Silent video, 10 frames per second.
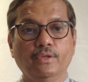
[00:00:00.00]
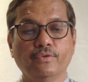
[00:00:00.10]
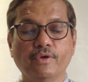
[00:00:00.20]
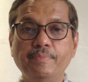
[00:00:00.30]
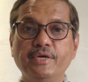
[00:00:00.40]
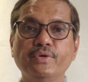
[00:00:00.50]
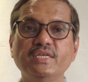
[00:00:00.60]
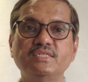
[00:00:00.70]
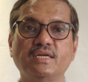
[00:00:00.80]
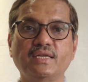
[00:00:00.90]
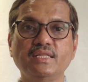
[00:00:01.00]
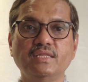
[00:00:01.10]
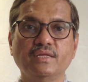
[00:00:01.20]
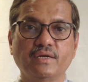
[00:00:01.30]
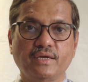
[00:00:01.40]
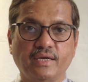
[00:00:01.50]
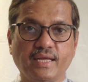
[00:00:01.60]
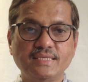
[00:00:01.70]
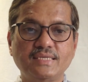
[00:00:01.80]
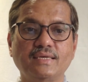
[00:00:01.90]
You will be doing certain
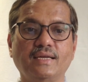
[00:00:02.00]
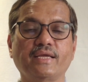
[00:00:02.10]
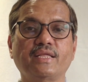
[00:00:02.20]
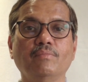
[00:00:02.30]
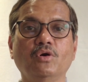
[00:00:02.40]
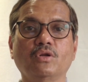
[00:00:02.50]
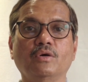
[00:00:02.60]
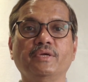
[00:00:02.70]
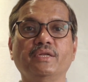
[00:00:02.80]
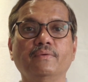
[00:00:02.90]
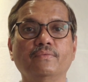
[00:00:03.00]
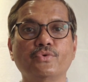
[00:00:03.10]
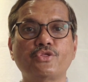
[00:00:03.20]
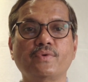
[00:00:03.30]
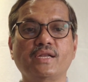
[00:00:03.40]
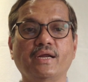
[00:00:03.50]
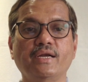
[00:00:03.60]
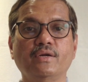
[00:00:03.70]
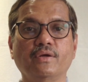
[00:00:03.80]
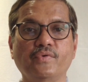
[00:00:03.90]
test like hemoglobin which will
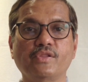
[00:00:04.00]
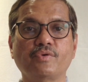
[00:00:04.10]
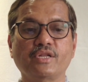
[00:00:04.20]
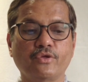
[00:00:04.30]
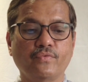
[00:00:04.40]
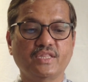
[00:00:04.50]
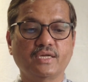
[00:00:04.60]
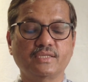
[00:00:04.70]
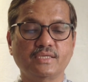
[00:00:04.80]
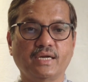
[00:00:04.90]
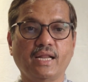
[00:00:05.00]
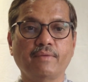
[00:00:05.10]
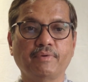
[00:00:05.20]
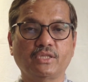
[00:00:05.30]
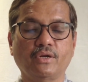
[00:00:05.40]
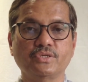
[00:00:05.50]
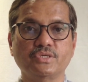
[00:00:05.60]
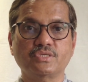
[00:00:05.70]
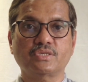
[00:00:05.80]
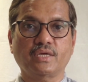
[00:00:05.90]
give whether this underlying
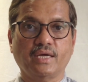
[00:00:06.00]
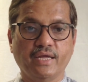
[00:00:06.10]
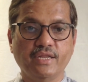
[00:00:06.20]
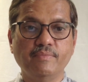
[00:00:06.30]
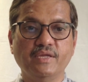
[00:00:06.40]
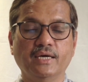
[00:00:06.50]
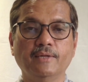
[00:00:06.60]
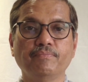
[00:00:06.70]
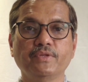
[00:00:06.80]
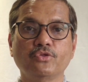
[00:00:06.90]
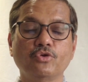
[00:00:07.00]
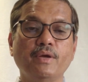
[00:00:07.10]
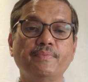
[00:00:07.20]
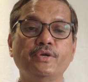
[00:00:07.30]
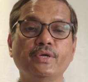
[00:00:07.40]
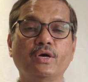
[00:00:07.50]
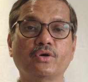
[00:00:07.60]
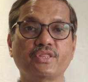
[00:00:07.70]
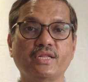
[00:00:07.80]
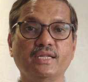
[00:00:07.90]
pathology is anemia. You may be doing
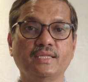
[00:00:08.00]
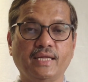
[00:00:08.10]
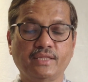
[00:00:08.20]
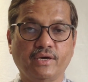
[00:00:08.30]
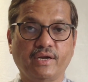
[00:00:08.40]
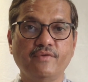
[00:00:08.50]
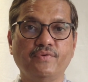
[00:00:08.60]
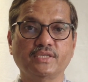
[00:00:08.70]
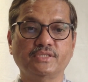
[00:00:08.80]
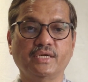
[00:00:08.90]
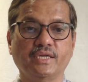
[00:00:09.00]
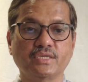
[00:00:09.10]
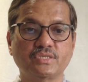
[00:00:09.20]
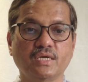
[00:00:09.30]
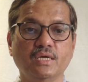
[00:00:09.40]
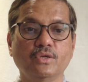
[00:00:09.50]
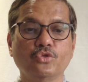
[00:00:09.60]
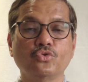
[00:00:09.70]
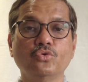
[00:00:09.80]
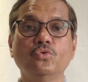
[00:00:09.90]
occasionally the thyroid function test.
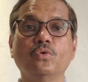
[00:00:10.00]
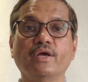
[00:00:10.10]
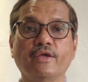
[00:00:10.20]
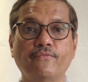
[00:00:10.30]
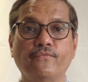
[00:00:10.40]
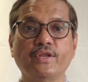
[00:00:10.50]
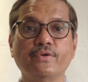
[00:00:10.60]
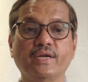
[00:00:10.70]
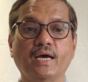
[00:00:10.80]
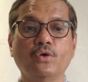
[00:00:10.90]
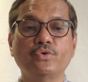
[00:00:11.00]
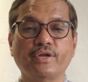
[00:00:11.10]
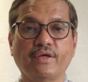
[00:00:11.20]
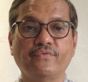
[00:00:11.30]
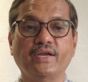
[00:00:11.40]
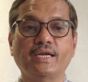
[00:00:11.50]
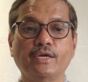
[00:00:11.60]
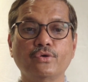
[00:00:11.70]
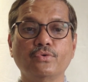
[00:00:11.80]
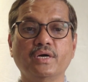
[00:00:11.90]
If in doubt, you
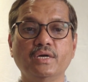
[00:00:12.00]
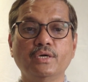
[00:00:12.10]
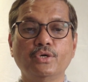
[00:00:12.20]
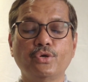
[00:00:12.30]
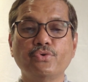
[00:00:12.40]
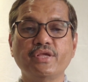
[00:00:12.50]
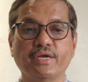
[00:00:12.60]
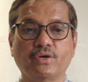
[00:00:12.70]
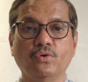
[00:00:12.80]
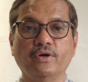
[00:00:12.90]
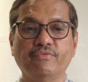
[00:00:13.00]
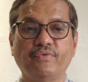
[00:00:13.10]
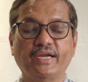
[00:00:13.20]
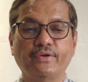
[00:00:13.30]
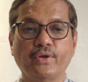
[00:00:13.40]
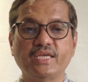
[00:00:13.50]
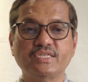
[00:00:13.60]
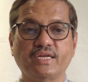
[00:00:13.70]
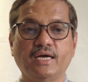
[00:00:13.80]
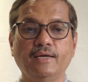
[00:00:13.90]
definitely do a 2D echo. In fact, today's
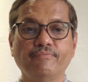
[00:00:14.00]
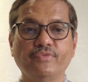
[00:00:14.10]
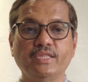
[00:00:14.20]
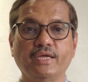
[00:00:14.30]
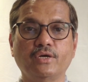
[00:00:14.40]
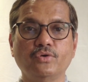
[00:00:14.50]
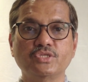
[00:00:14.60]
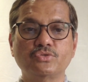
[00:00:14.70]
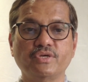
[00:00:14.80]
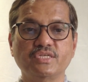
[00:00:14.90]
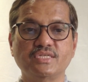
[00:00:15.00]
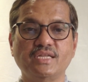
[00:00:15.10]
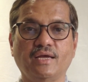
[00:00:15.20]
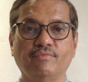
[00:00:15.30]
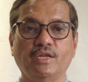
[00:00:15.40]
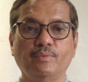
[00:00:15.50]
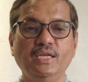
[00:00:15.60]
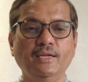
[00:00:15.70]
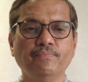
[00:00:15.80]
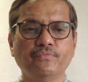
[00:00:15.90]
era when the echo is so easily
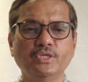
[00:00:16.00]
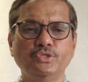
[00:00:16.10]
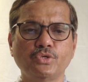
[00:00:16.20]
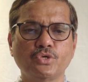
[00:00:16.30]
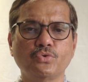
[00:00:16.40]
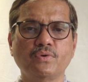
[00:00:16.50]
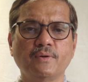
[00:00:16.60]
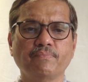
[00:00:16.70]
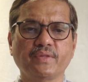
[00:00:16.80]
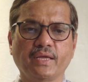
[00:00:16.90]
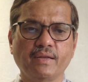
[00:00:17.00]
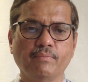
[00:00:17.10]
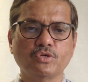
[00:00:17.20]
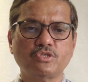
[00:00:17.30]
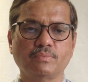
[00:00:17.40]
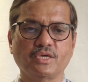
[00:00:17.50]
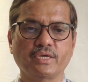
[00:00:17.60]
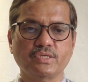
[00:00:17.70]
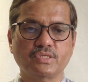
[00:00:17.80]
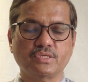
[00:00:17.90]
available, one should do in most of the
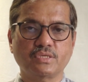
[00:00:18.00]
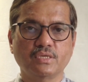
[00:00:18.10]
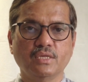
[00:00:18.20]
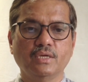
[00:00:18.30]
cases.